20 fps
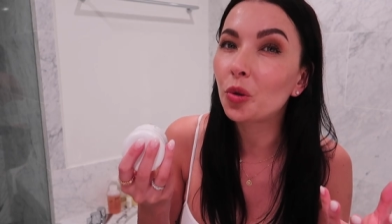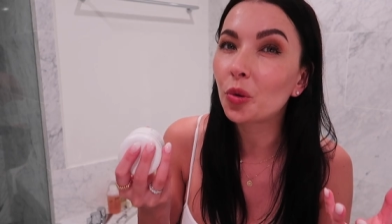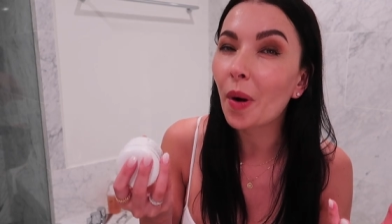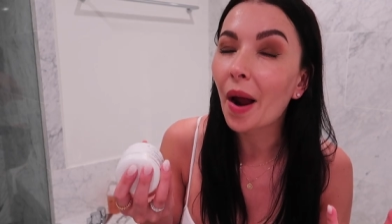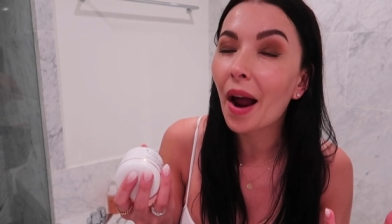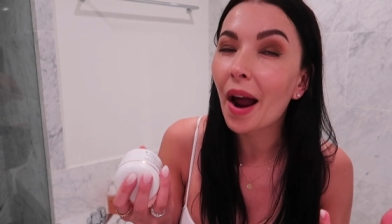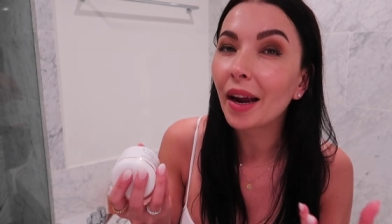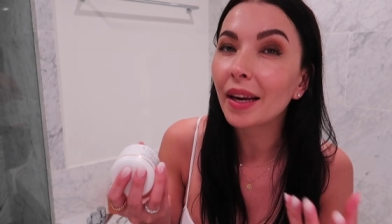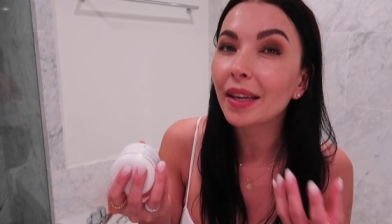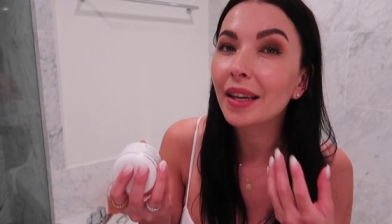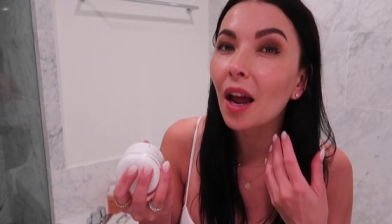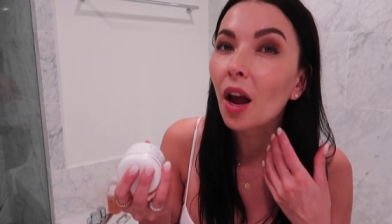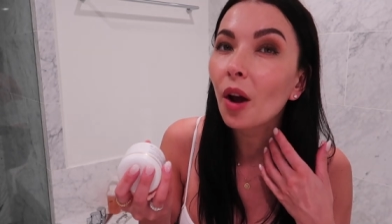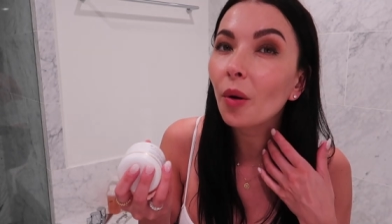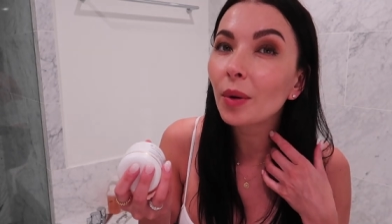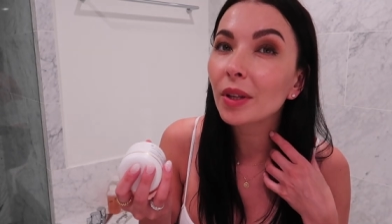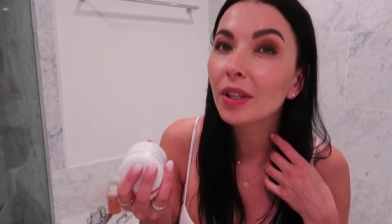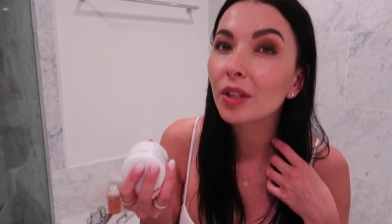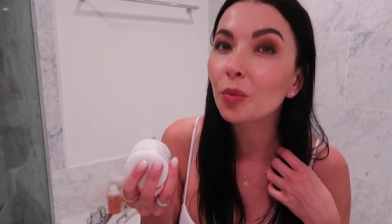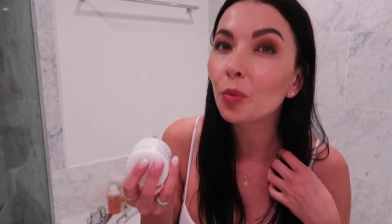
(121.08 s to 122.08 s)
dry
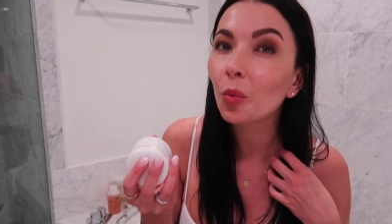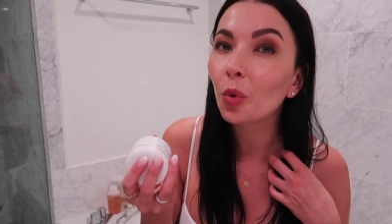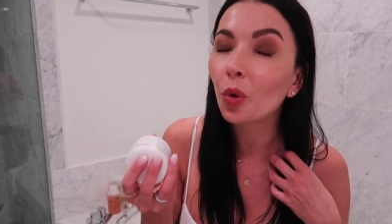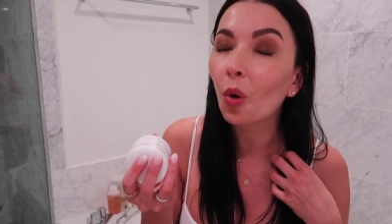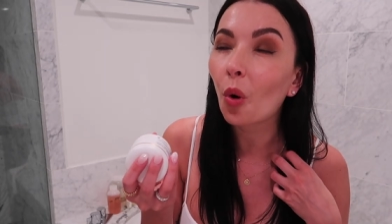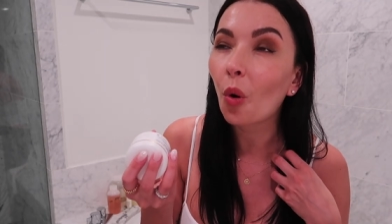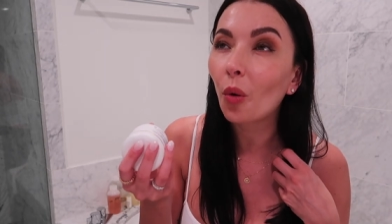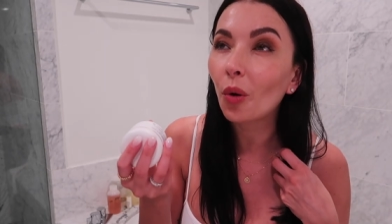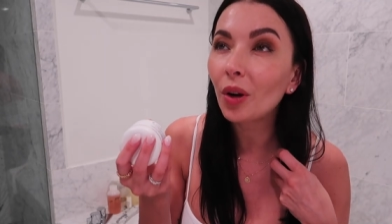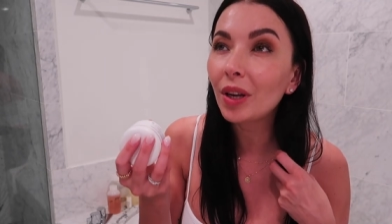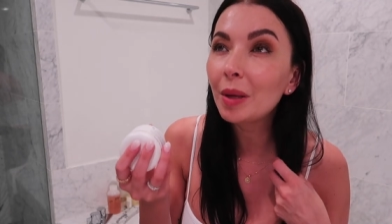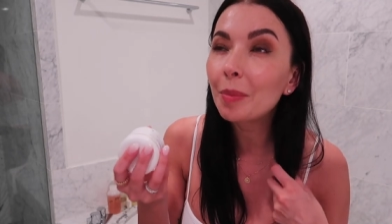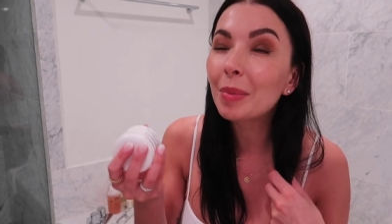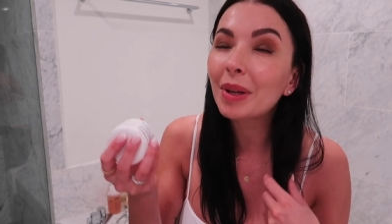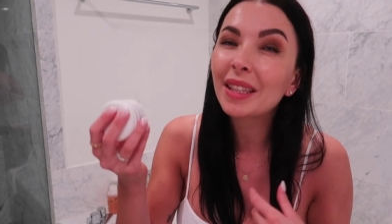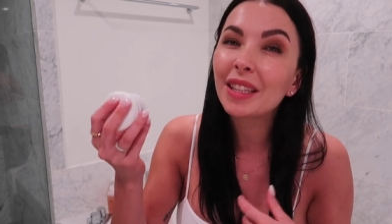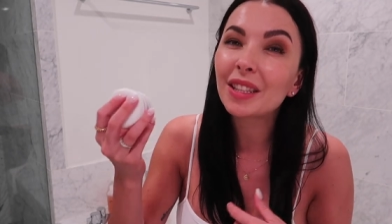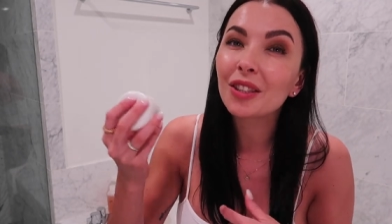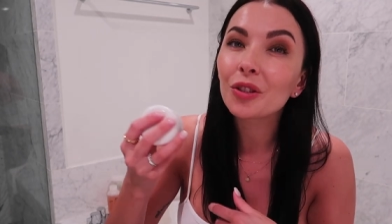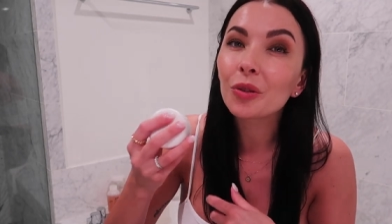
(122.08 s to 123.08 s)
now it's more oily
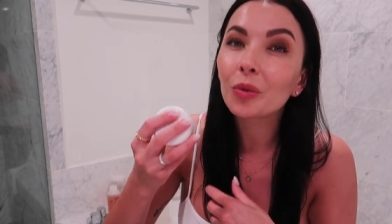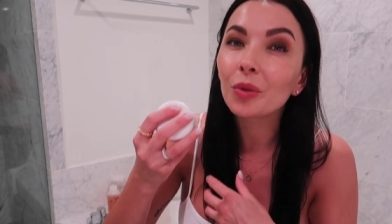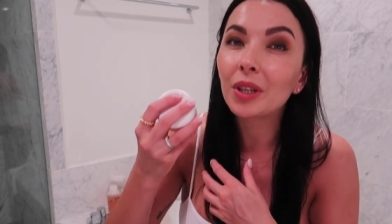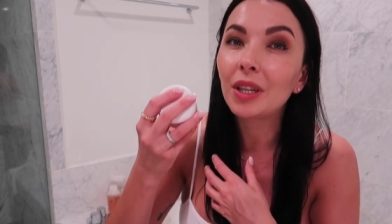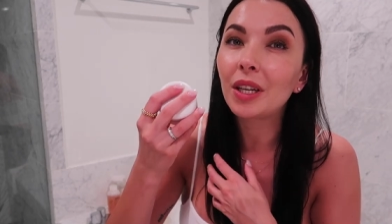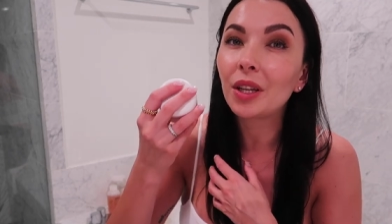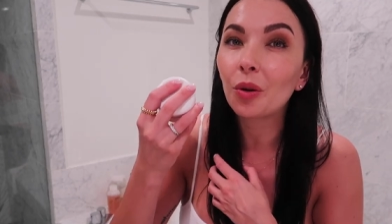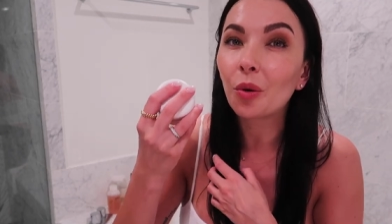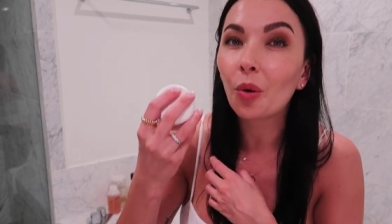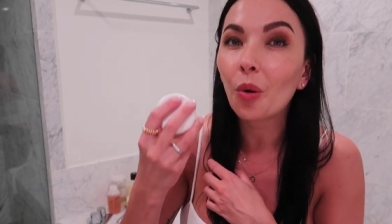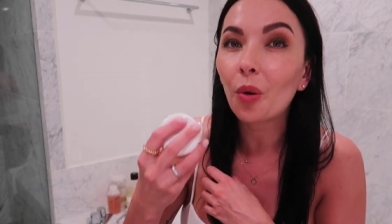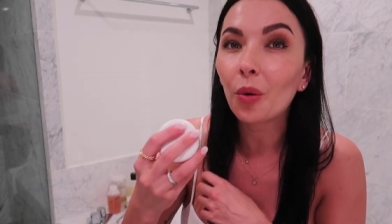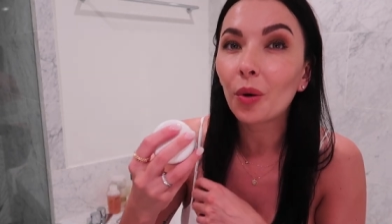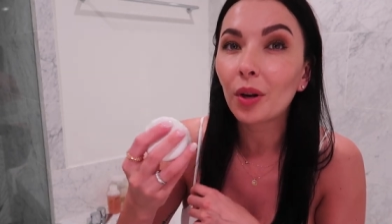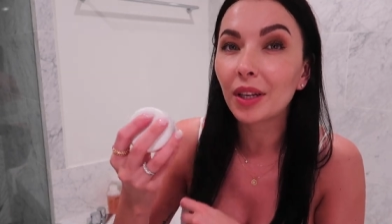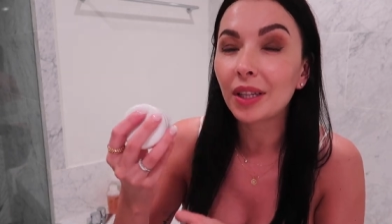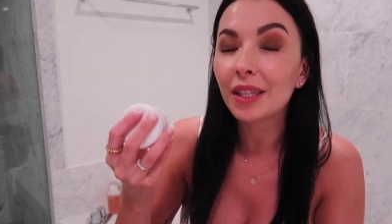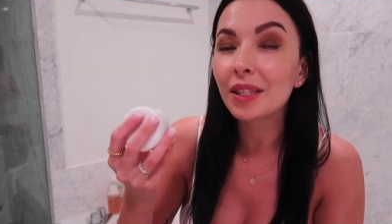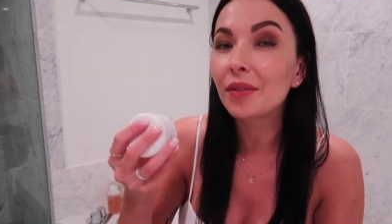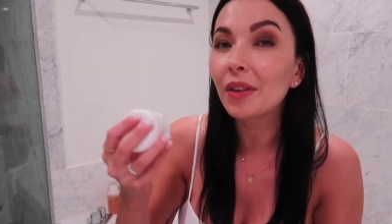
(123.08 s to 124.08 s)
but it's not really
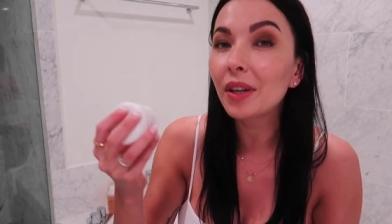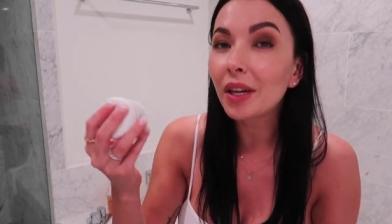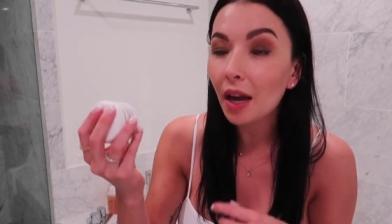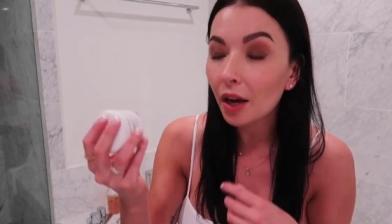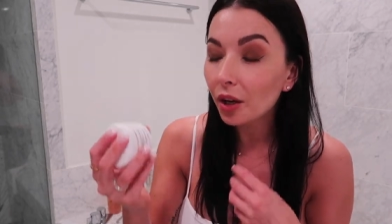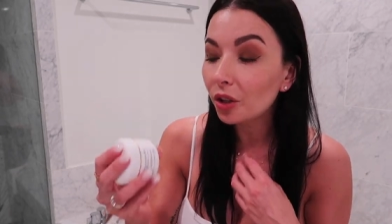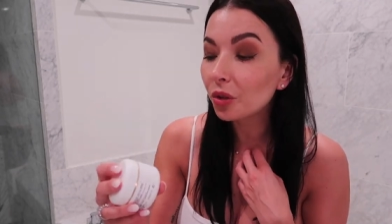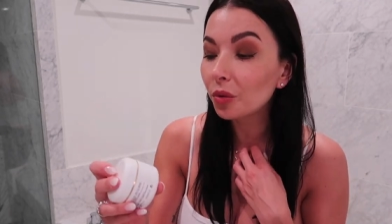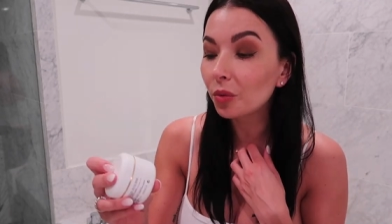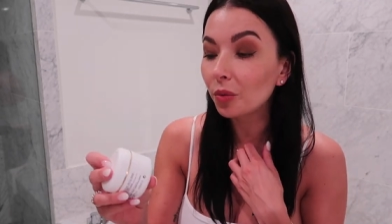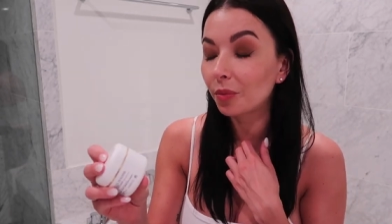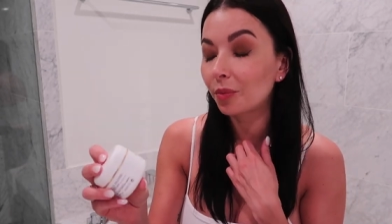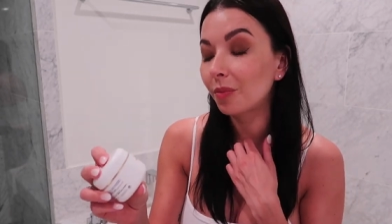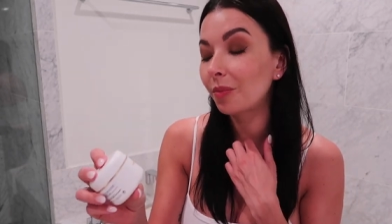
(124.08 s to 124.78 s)
oil it's very hard to